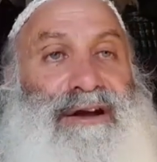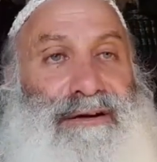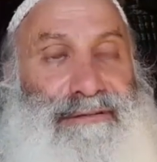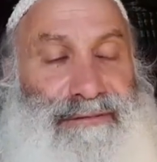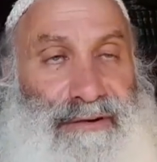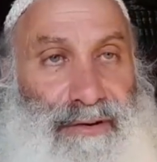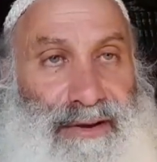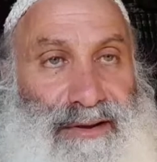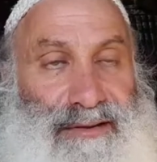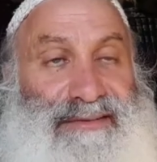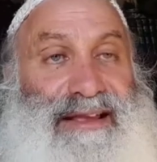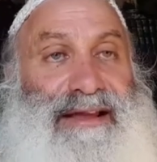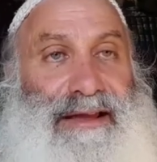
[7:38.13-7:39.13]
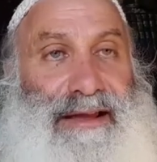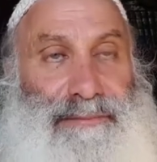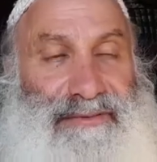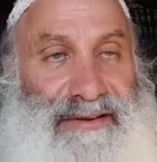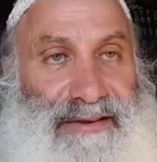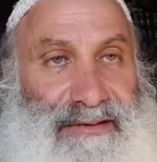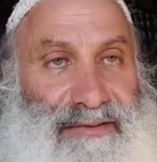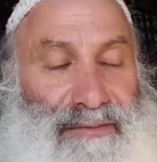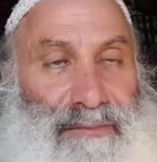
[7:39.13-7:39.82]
focus, emptying the